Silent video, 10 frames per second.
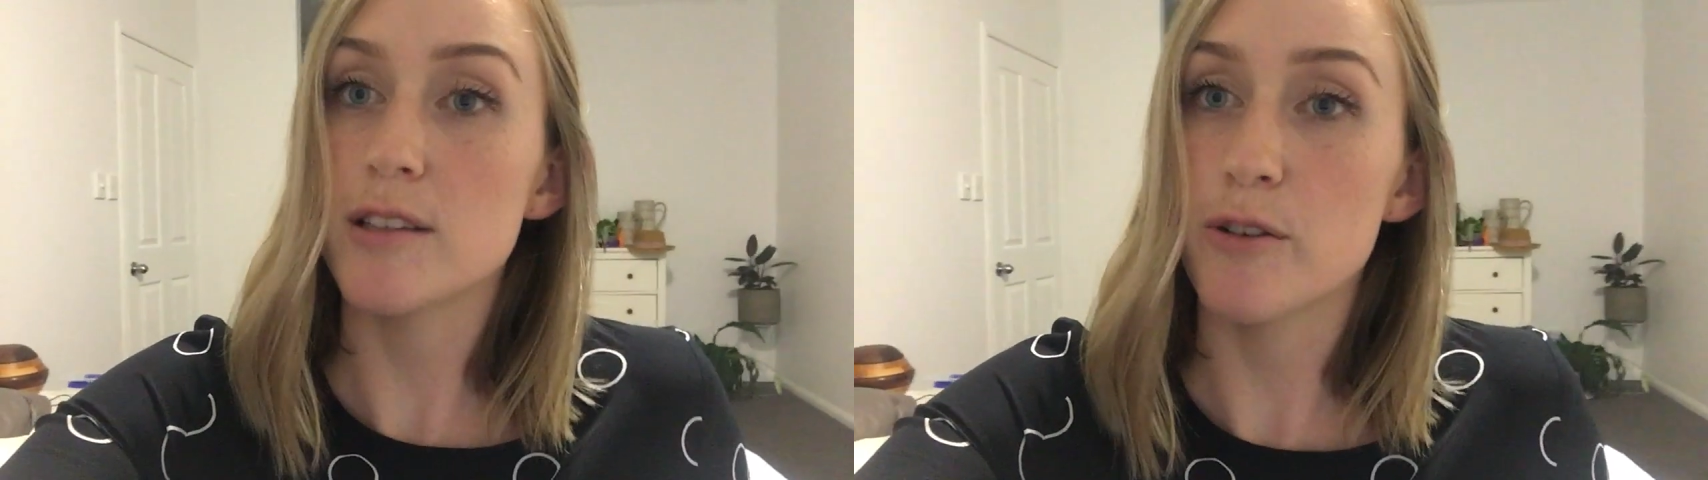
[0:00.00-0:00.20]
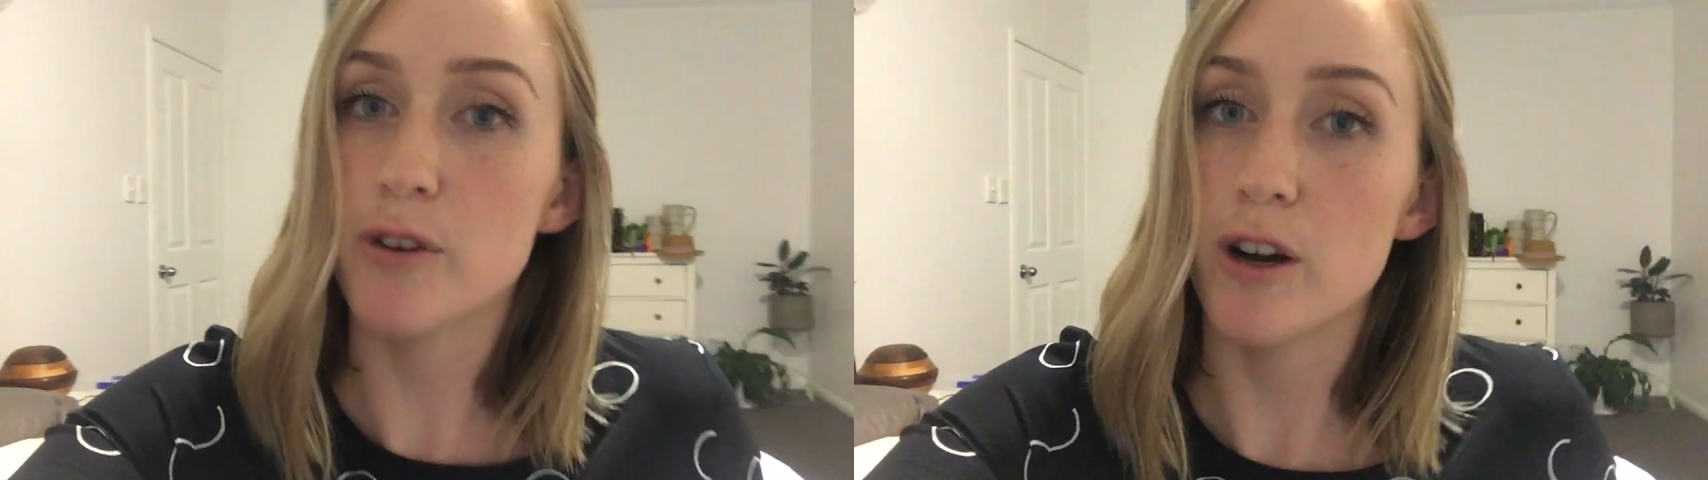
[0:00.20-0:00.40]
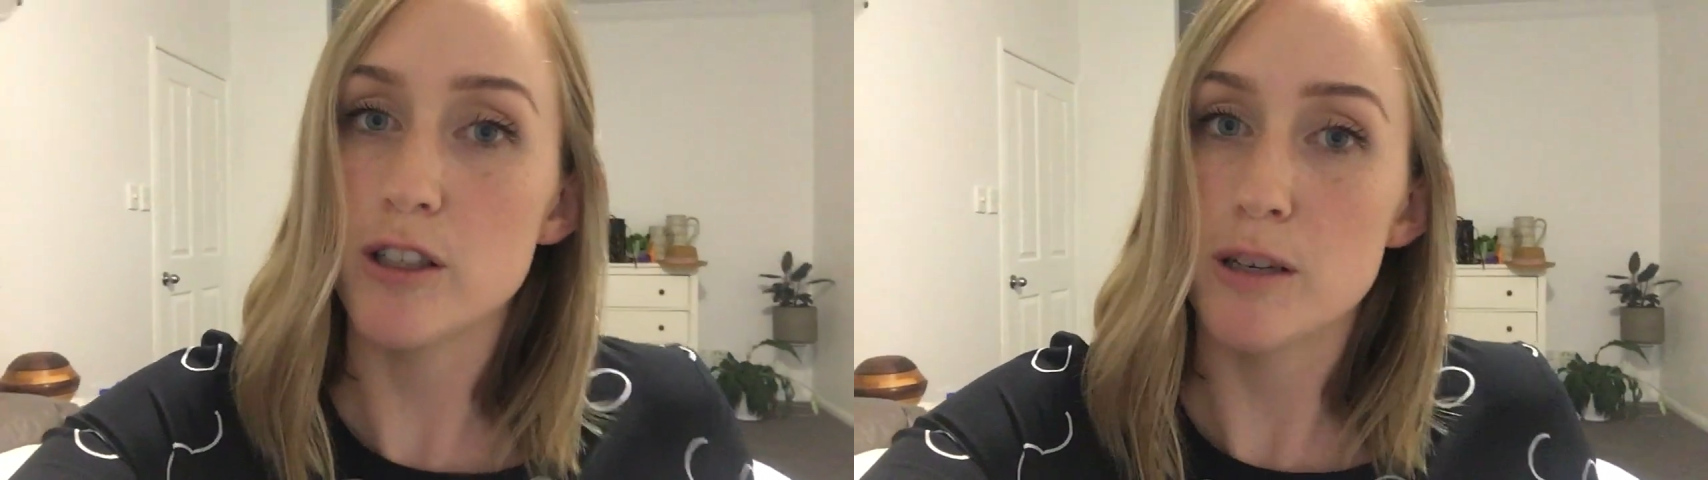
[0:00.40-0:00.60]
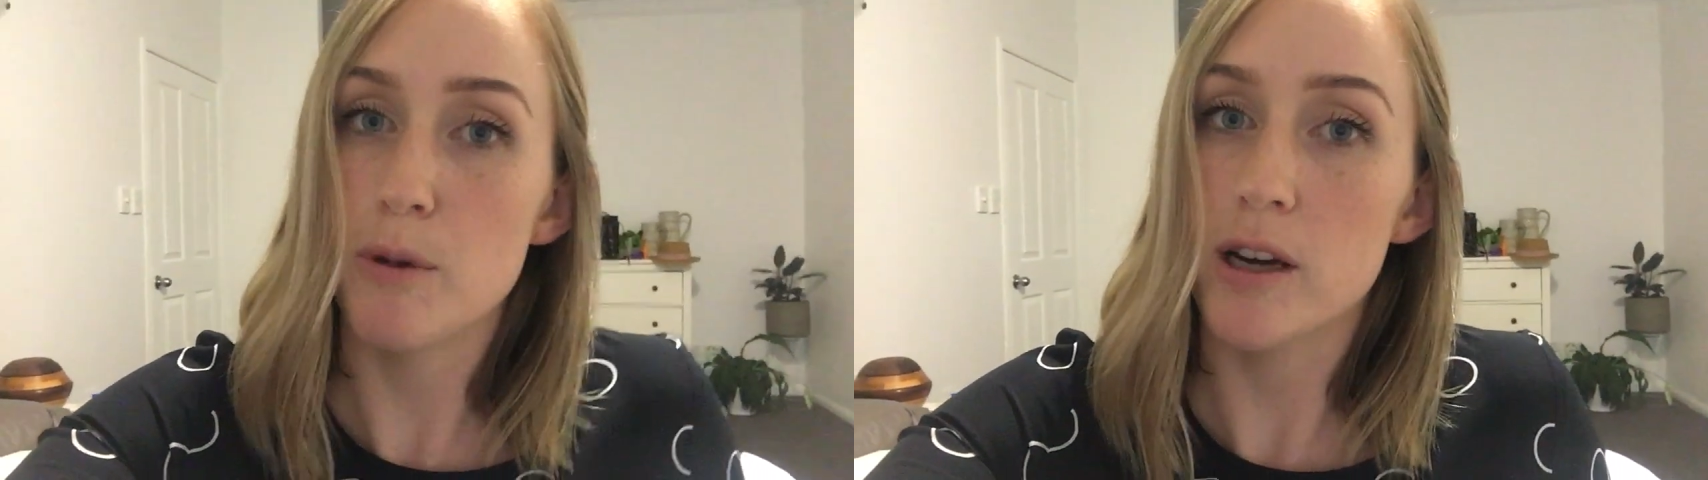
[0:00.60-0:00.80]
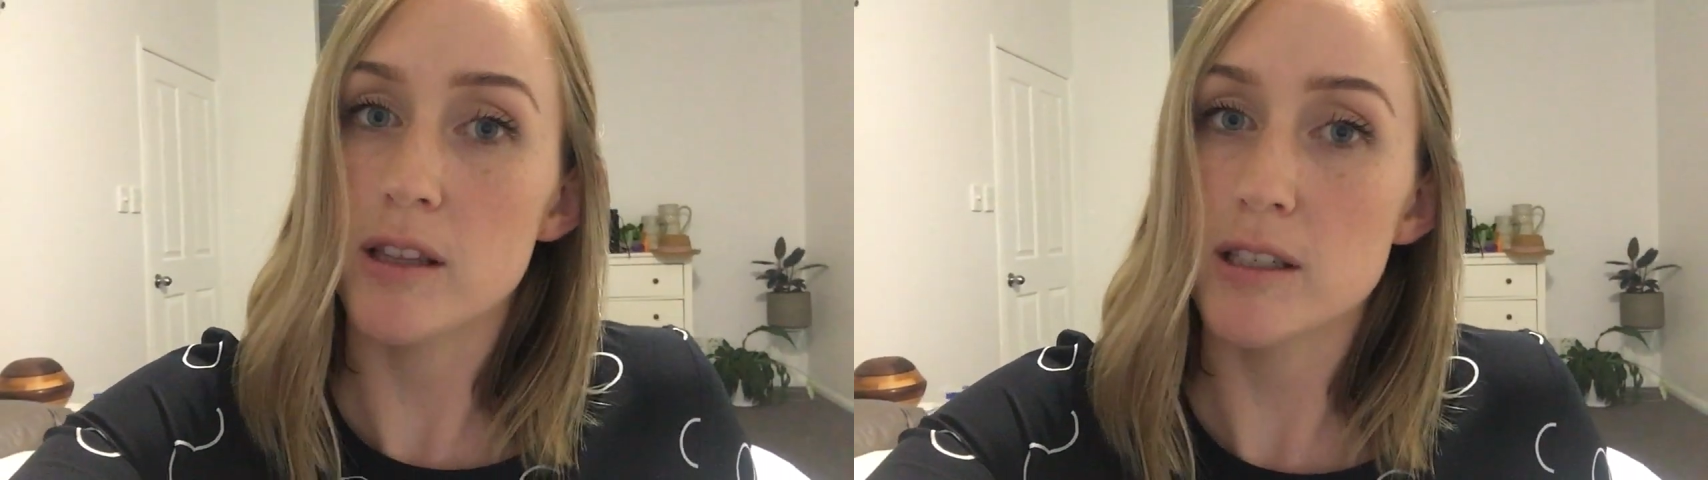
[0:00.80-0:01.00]
self-coaching
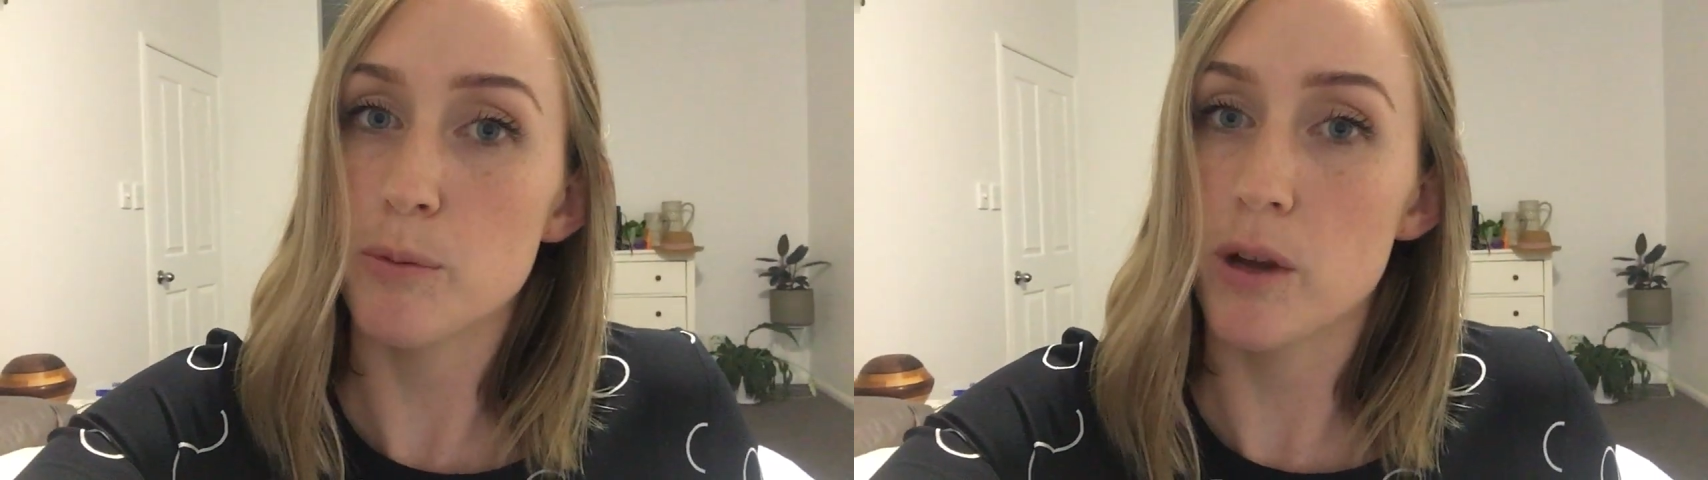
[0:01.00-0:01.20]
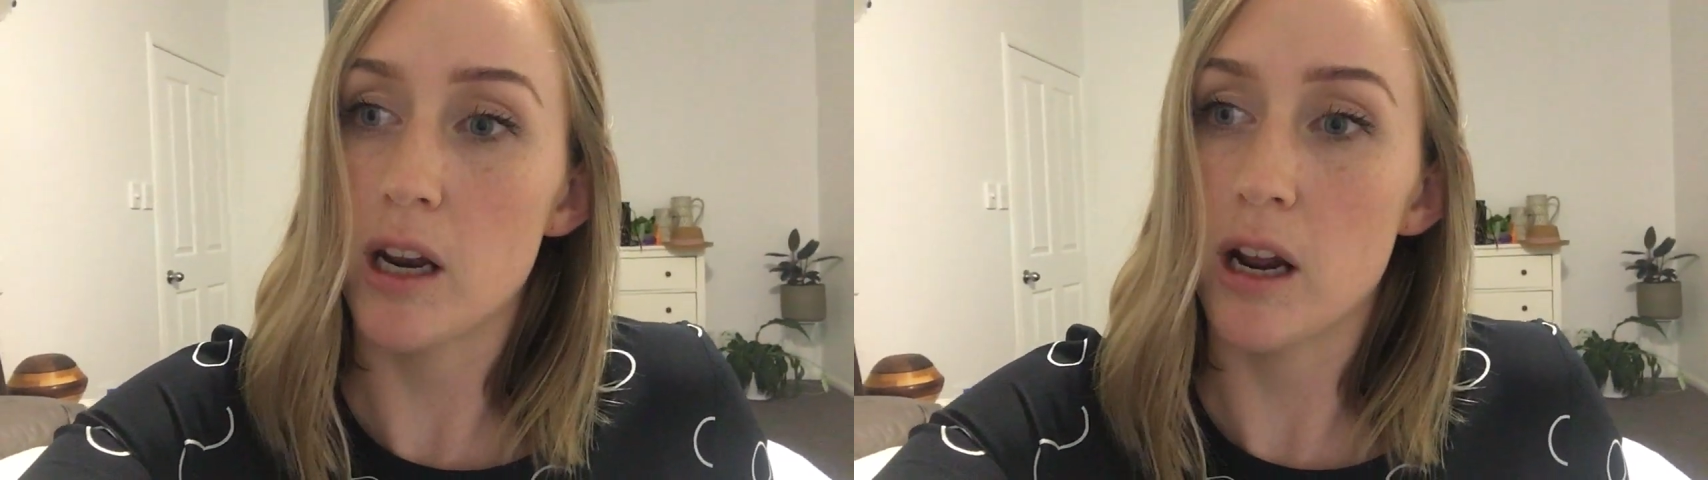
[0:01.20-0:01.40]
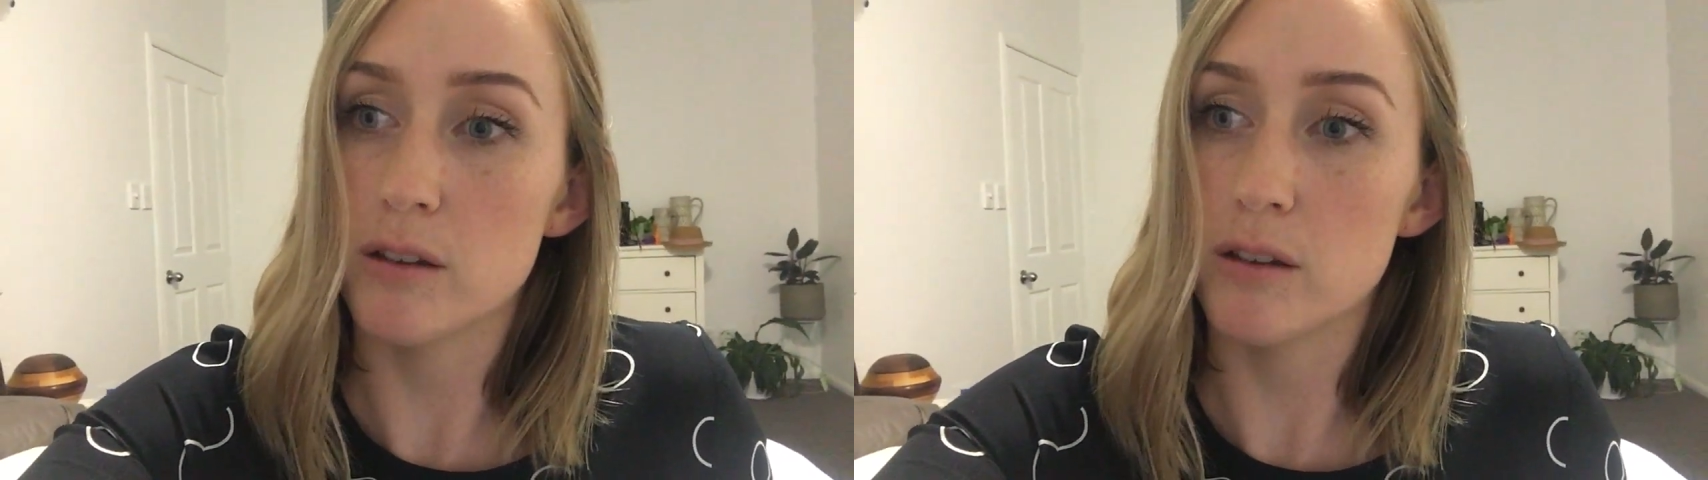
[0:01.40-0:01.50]
work this morning,